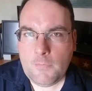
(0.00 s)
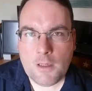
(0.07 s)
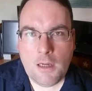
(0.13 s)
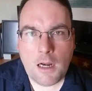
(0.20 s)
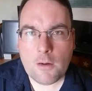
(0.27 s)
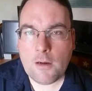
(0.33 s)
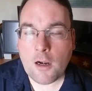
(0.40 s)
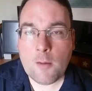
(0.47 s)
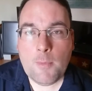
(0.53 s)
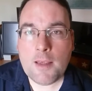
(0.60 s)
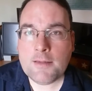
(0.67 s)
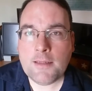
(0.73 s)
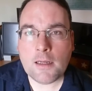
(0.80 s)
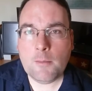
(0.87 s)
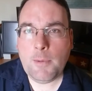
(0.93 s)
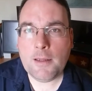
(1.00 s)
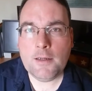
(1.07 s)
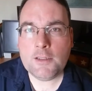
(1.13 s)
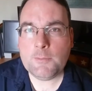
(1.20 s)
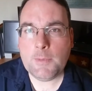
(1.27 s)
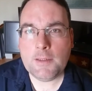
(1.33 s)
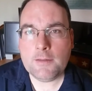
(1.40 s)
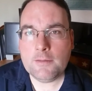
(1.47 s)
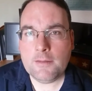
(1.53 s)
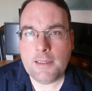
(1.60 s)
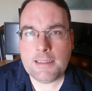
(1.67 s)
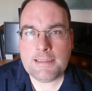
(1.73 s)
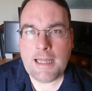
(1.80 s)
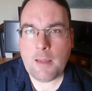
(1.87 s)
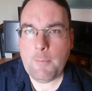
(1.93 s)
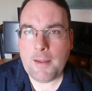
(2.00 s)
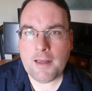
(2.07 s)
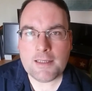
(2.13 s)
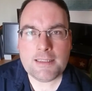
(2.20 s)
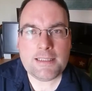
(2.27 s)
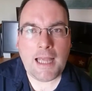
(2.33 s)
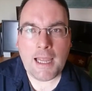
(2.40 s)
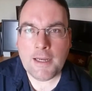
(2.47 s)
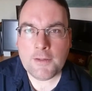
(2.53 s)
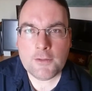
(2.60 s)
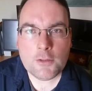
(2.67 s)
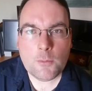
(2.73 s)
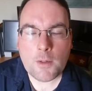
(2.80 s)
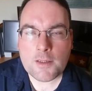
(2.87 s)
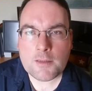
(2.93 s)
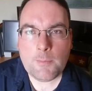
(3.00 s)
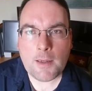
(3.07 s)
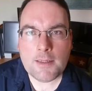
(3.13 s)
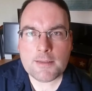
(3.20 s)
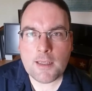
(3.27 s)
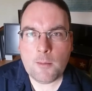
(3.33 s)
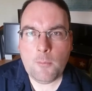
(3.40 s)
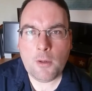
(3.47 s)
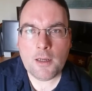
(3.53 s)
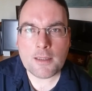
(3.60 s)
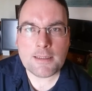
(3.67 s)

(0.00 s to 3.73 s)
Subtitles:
Our karma is not a punishment. It's not been assigned to us by someone.